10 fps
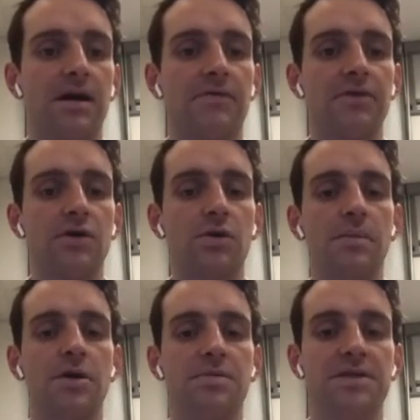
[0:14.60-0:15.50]
of a young
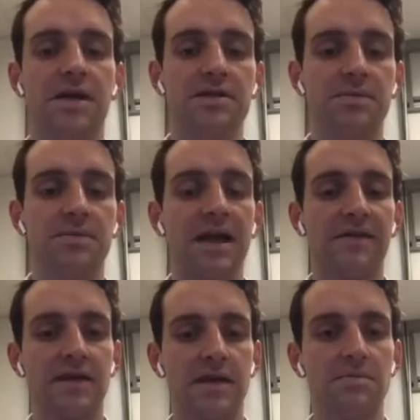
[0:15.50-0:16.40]
woman who presented with
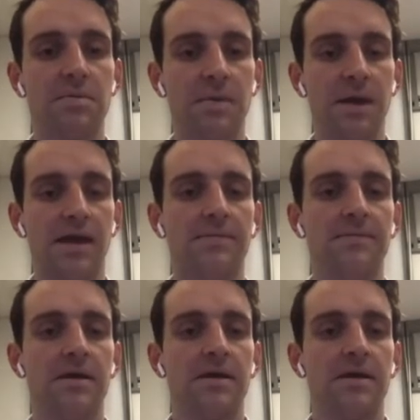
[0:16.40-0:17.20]
left hip pain.